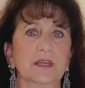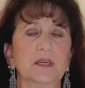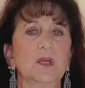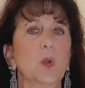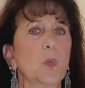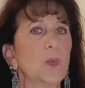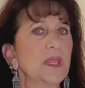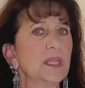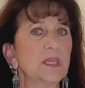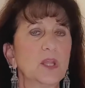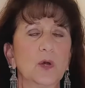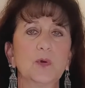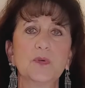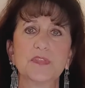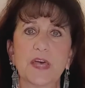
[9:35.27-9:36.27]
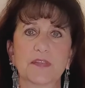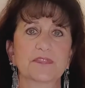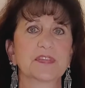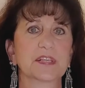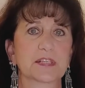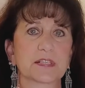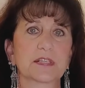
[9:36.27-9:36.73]
We know that
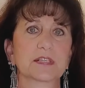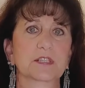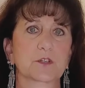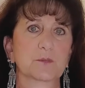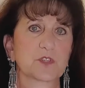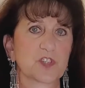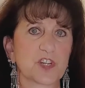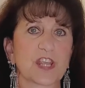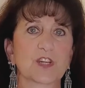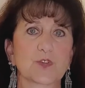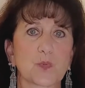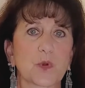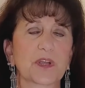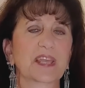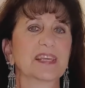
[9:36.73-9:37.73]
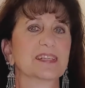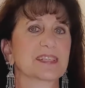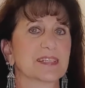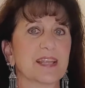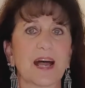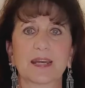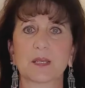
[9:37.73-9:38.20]
this systems change work is
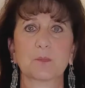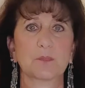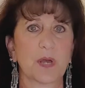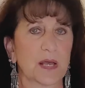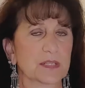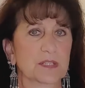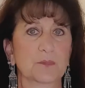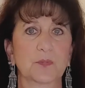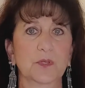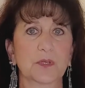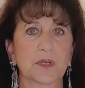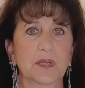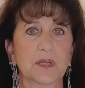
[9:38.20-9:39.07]
not impossible,